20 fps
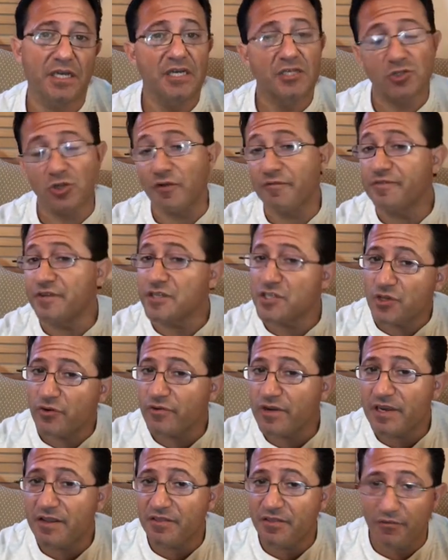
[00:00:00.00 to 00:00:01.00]
So if there's
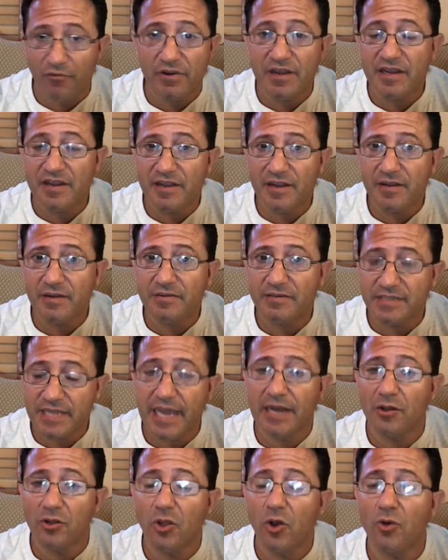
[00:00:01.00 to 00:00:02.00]
three
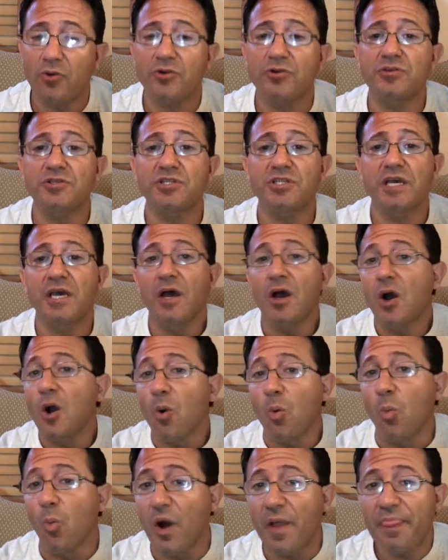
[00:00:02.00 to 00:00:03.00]
title owners,
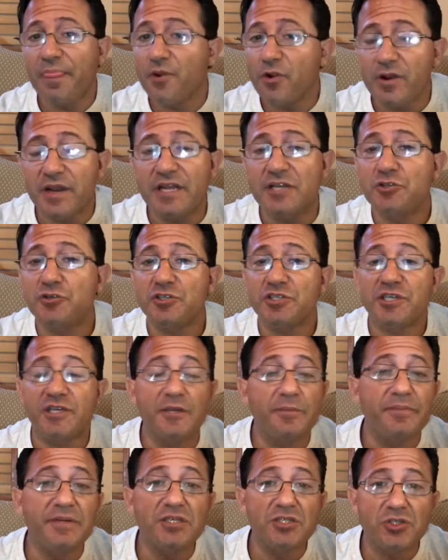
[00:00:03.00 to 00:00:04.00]
1/3 interest
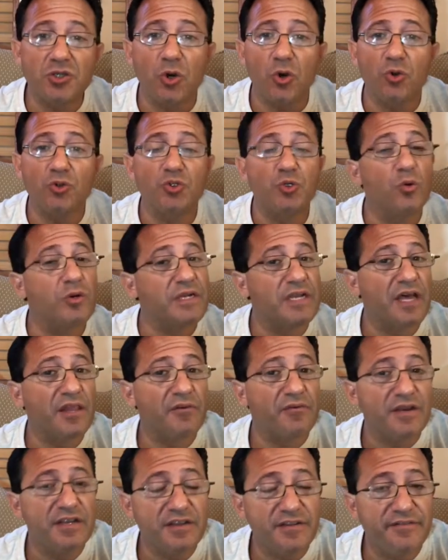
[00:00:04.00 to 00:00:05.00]
could be sold to another
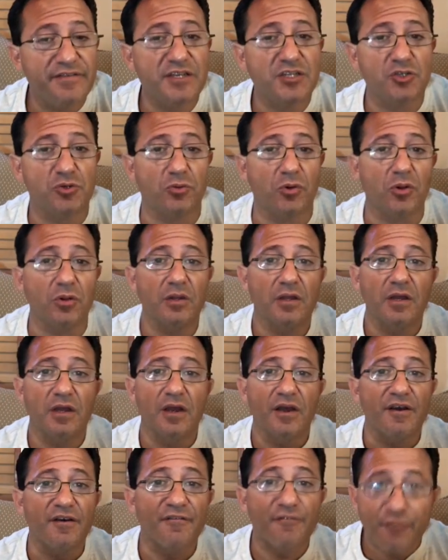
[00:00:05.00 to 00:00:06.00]
individual
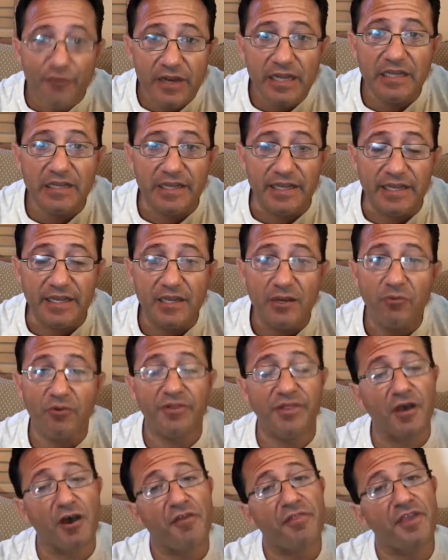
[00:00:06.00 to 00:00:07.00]
freely
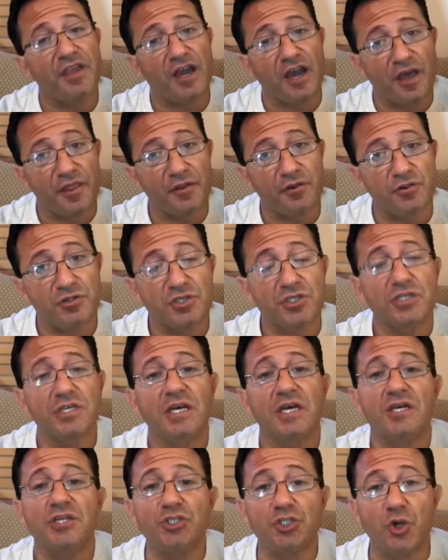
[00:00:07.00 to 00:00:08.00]
without the others
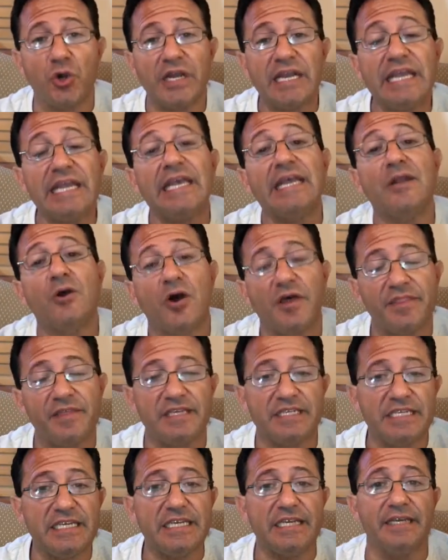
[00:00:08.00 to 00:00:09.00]
joining in on the
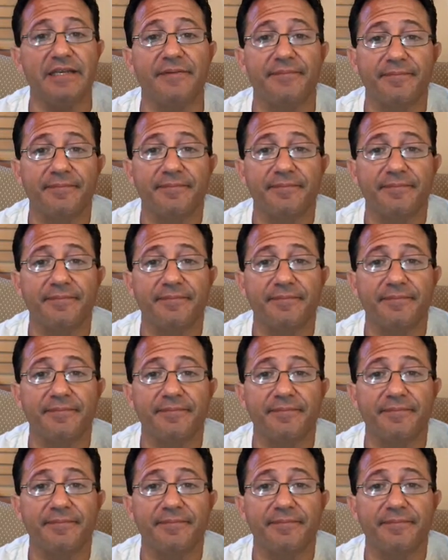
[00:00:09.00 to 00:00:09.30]
deed.